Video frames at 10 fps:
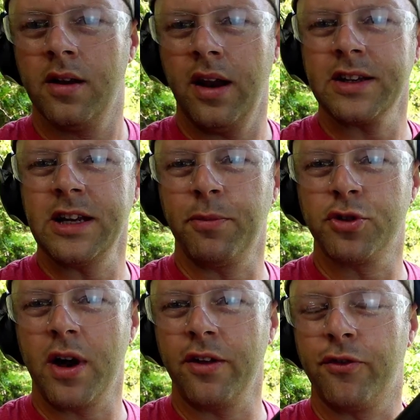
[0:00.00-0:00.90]
Next up, we'll
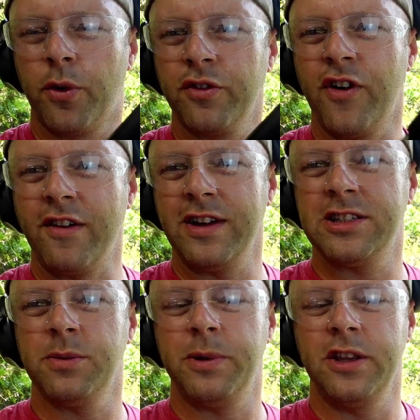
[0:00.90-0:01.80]
try the 45
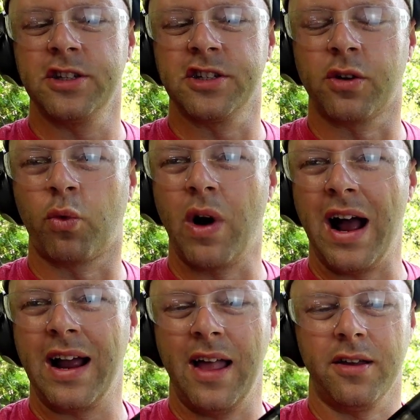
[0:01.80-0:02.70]
ACP. This is a
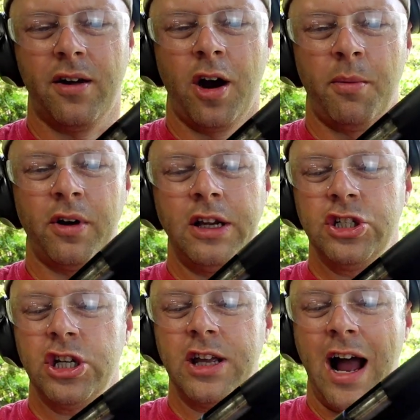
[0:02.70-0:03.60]
Rock Island Armory
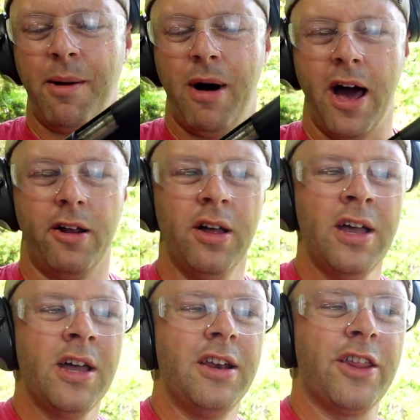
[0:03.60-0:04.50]
GI model.
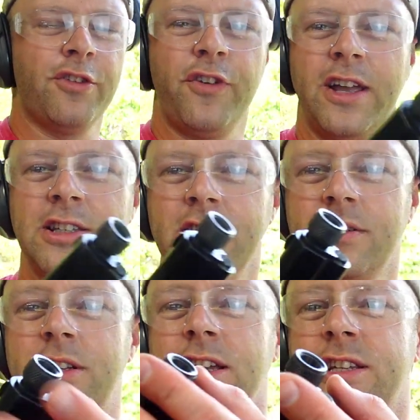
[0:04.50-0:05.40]
Nothing fancy.
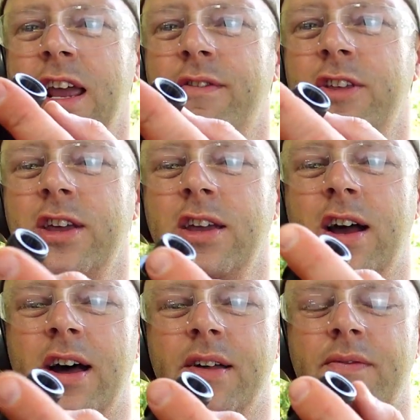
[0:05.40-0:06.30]
Does have
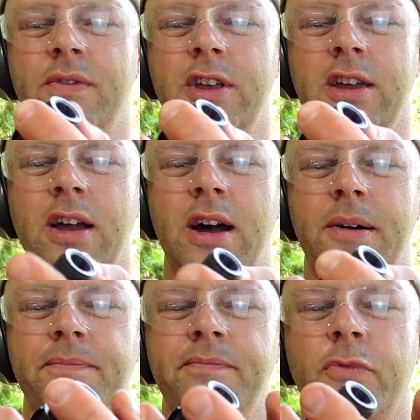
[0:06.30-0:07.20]

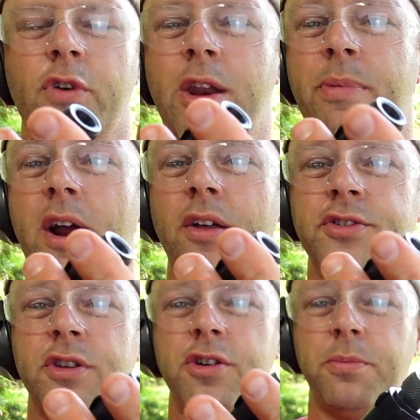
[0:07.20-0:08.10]
the threaded barrel
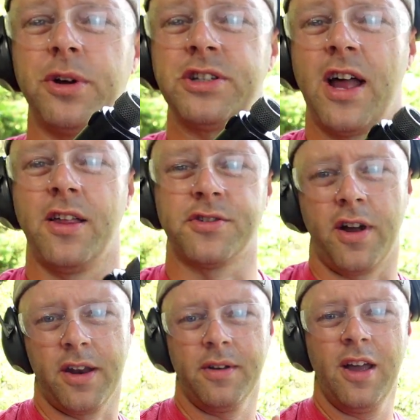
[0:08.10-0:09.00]
so that you can put a silencer
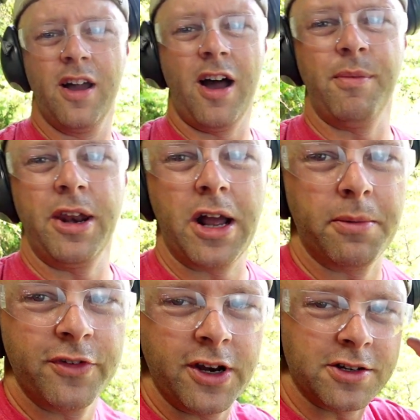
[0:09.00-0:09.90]
on it. I've made a couple
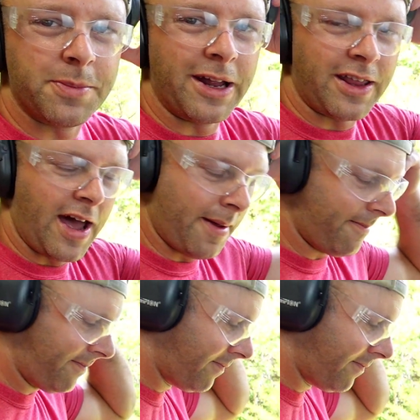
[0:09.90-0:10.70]
videos about that.